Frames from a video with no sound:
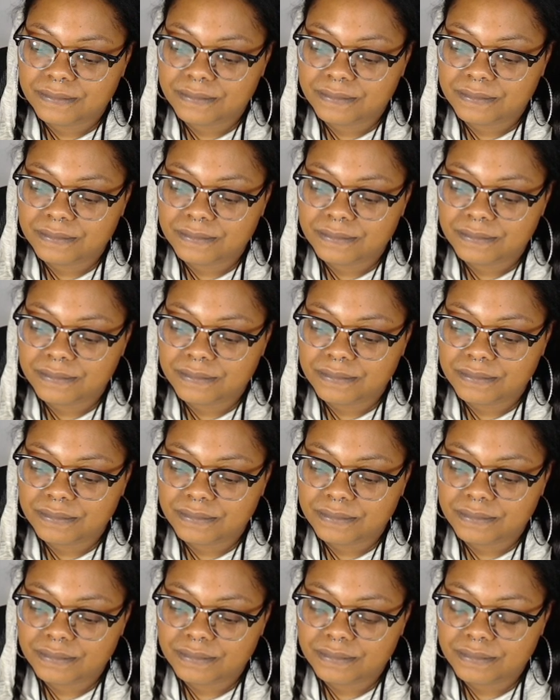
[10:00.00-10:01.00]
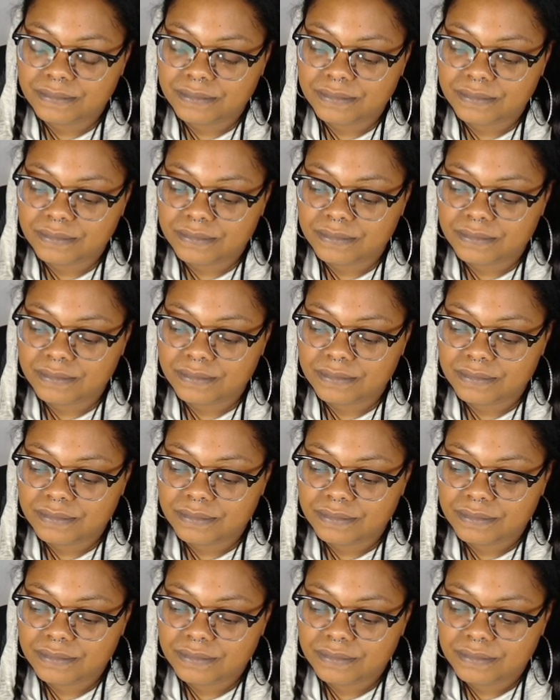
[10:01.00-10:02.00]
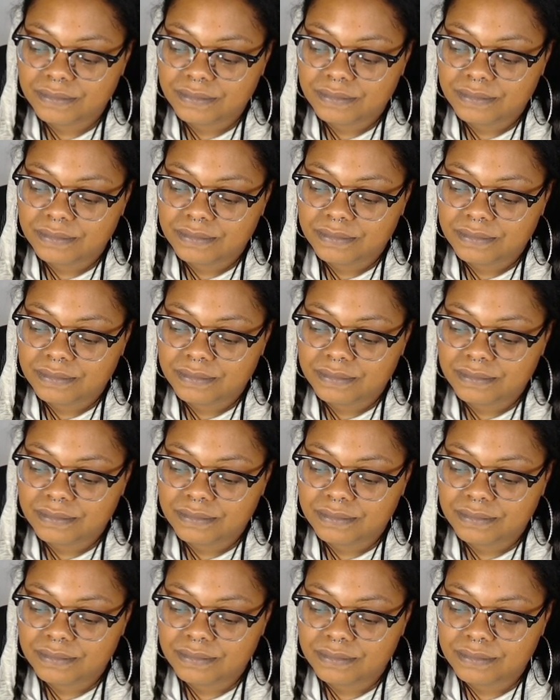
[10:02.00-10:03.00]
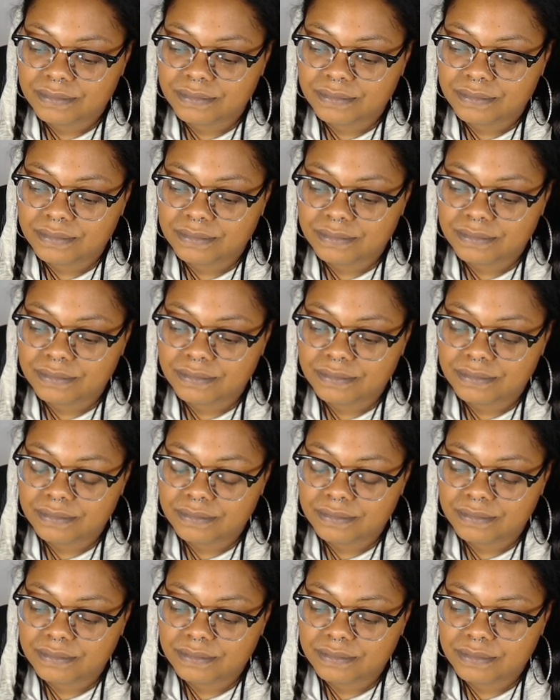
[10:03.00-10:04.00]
Nothing is said.